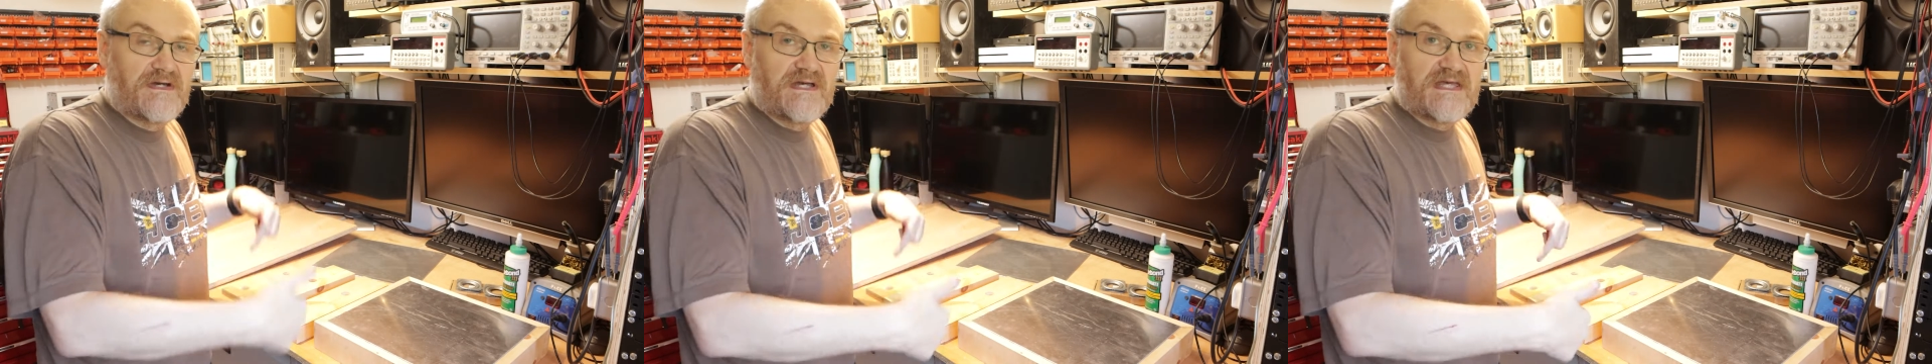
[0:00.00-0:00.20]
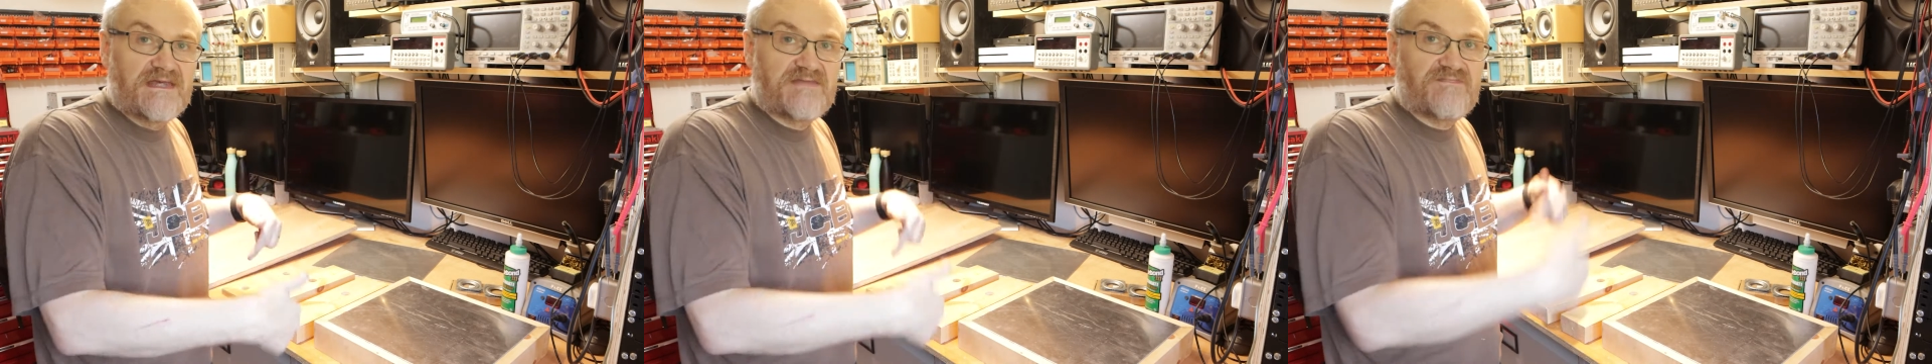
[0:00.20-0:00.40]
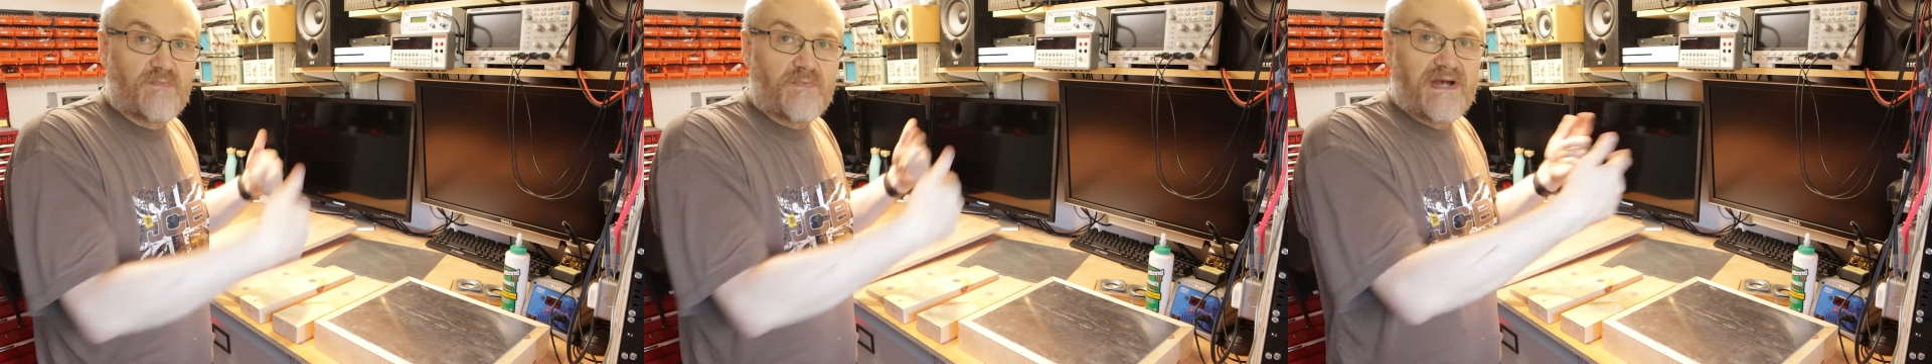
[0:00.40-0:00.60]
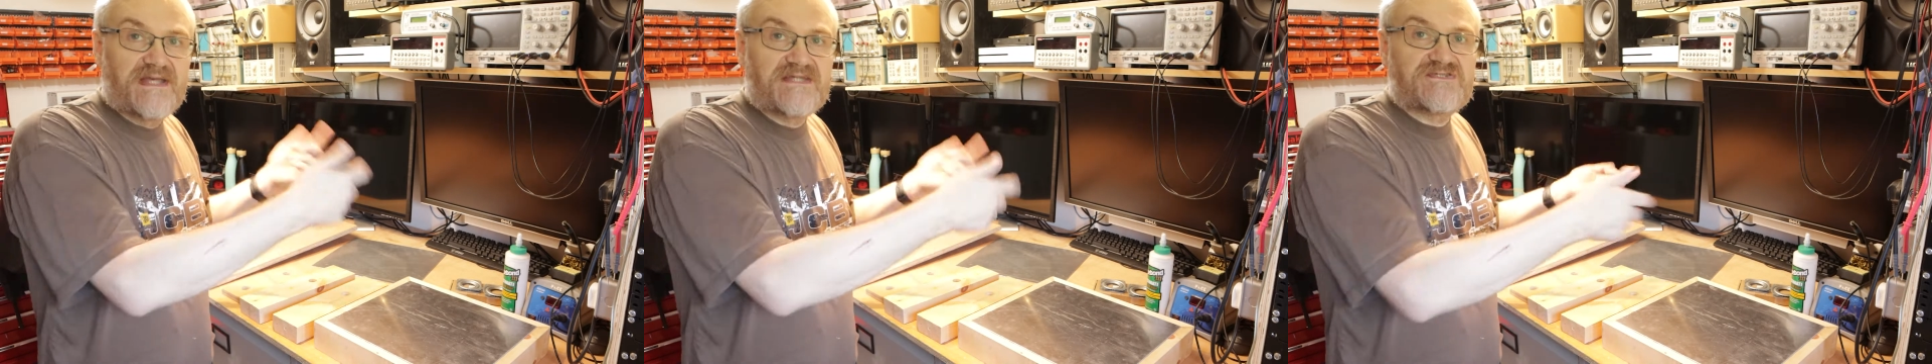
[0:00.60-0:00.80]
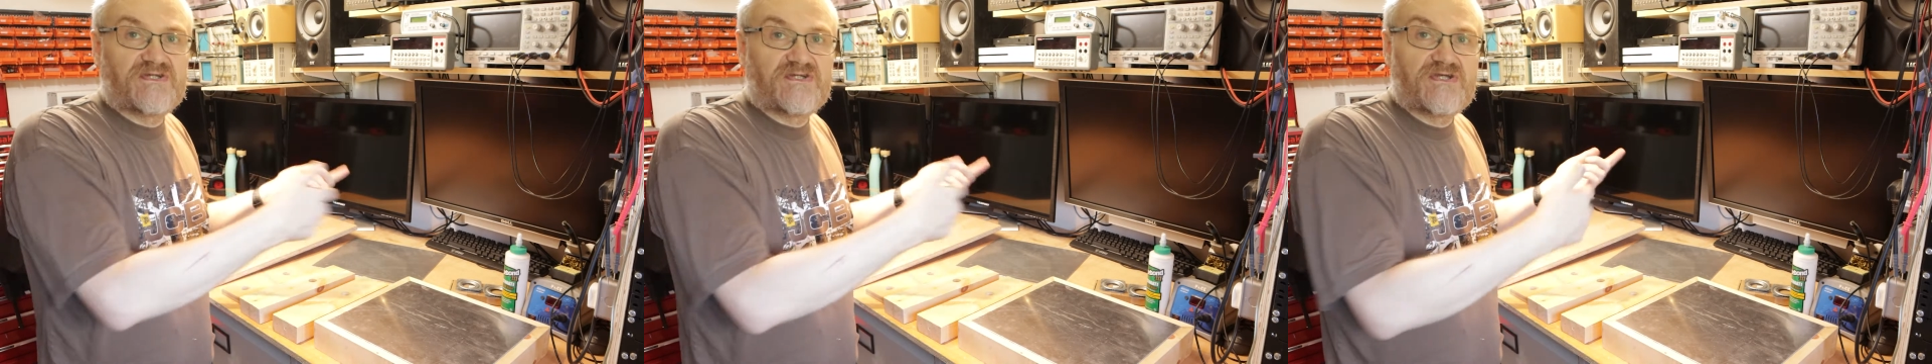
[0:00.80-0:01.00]
either way
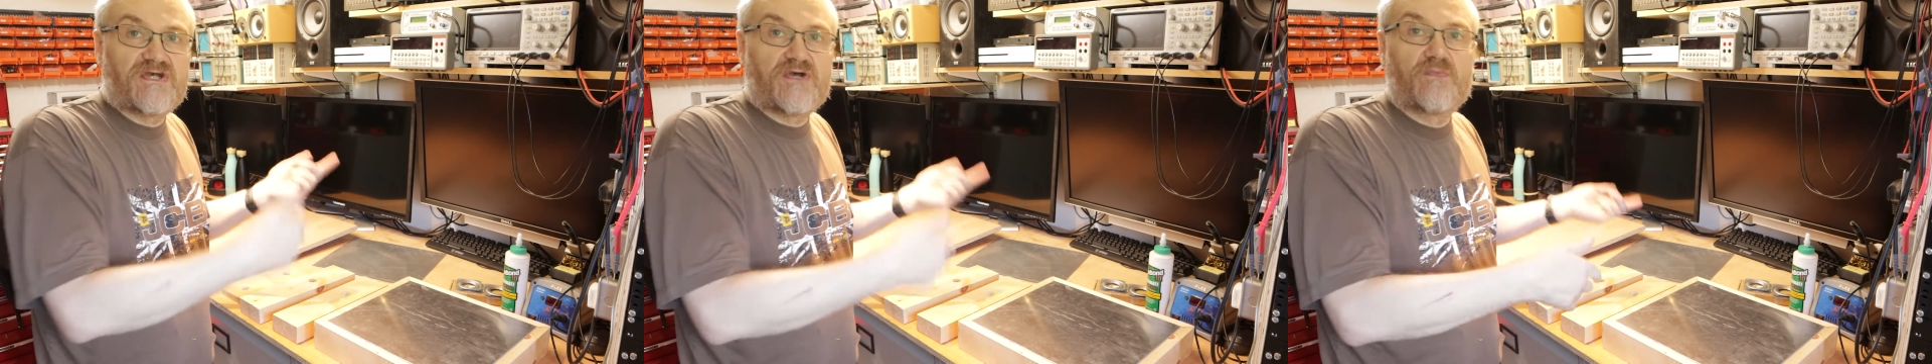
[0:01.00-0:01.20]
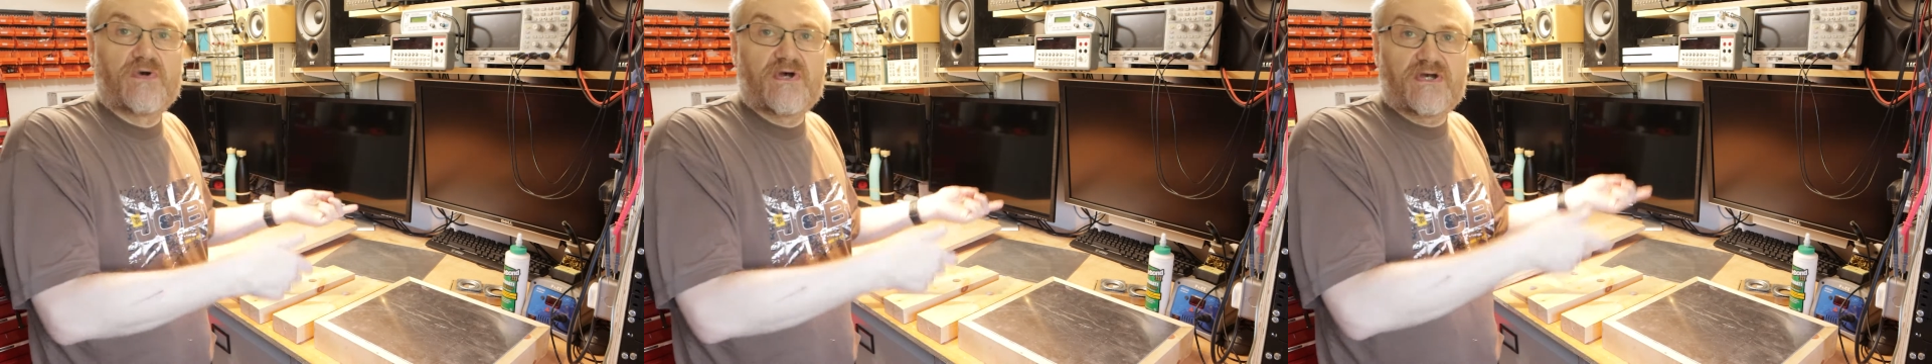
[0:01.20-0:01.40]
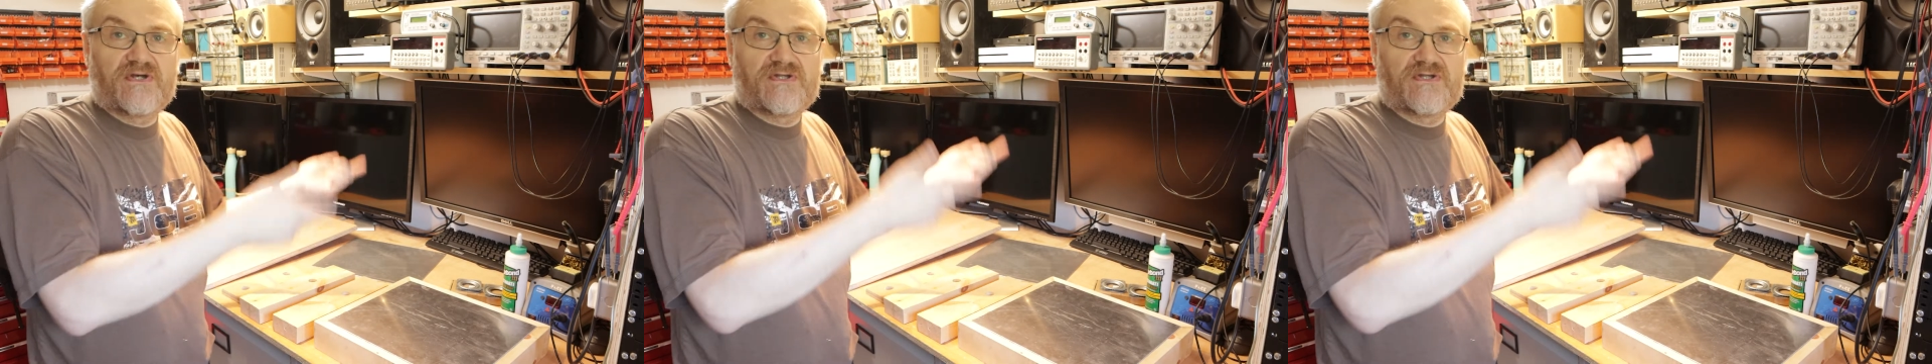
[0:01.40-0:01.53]
so that you can work